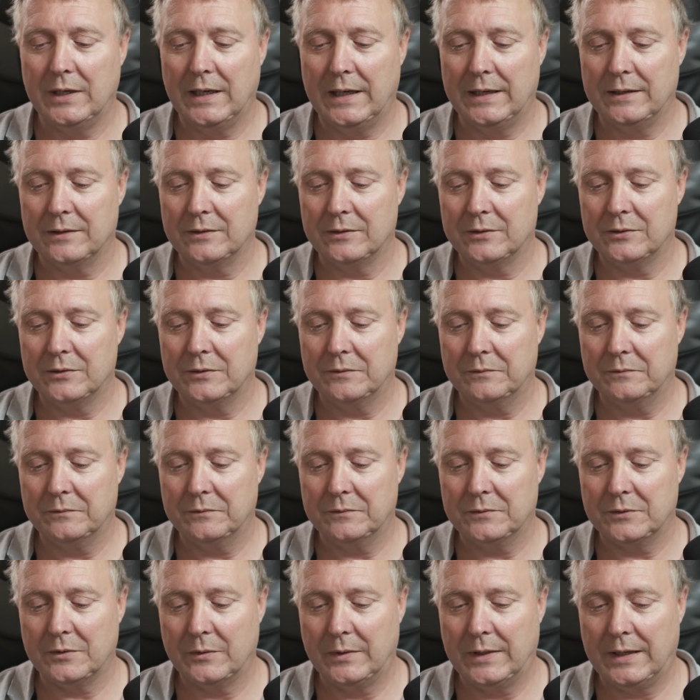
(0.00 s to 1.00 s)
lens.
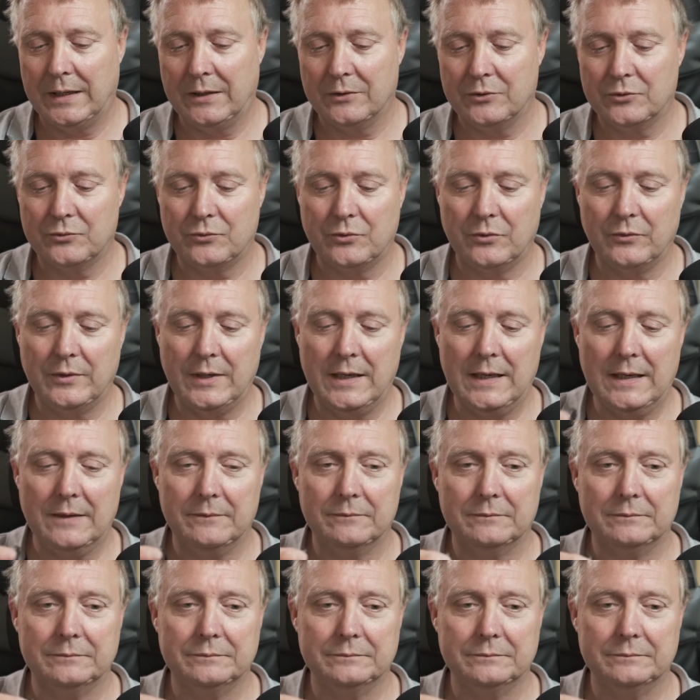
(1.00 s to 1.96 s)
So I now screw that